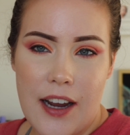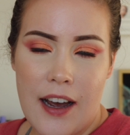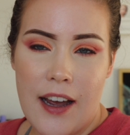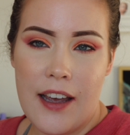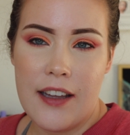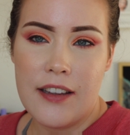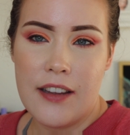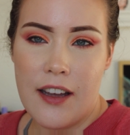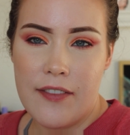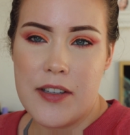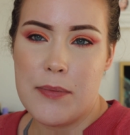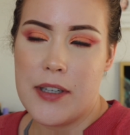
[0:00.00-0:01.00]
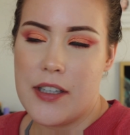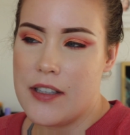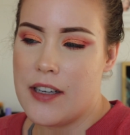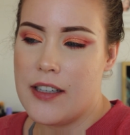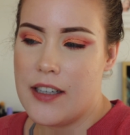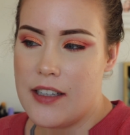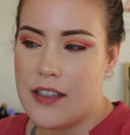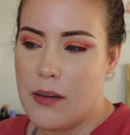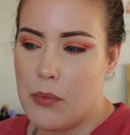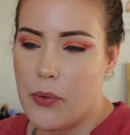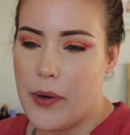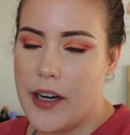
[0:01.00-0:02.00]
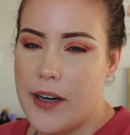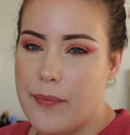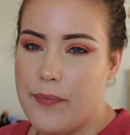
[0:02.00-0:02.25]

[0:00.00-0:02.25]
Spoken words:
I love as much as I did Double Wear.